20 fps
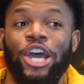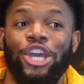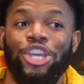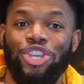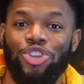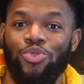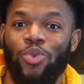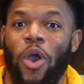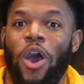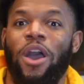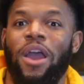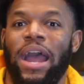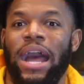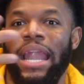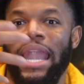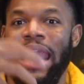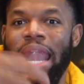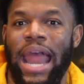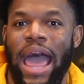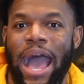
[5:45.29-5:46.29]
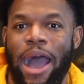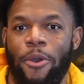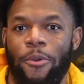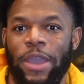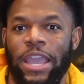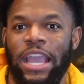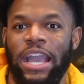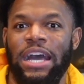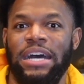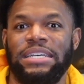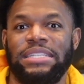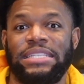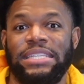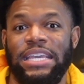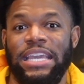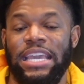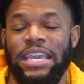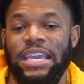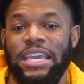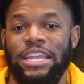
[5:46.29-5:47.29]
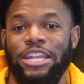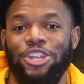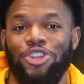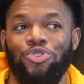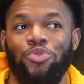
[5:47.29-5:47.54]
You are allowing us in.